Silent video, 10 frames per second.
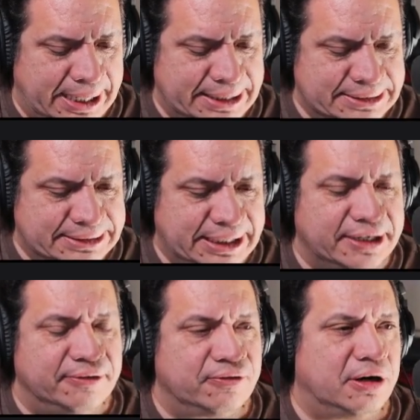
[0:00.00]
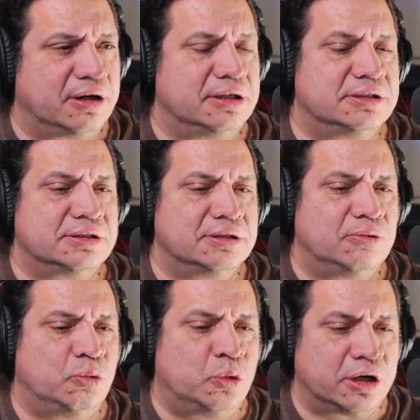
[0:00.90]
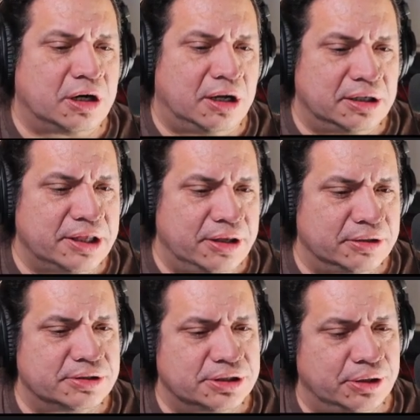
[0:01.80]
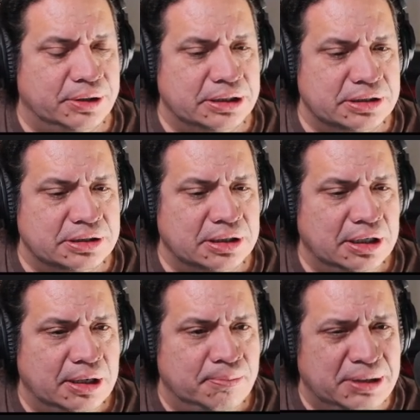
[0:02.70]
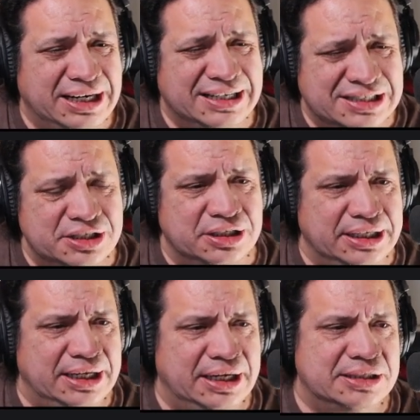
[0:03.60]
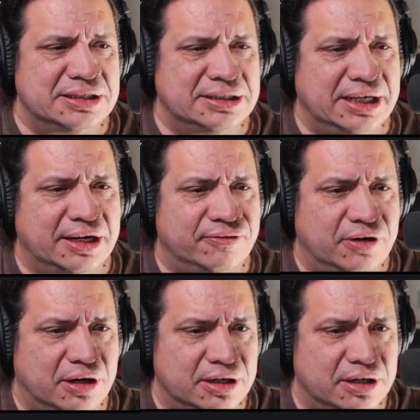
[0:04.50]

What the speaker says: a deck of cards. We're calling those tokens, but essentially it's a deck of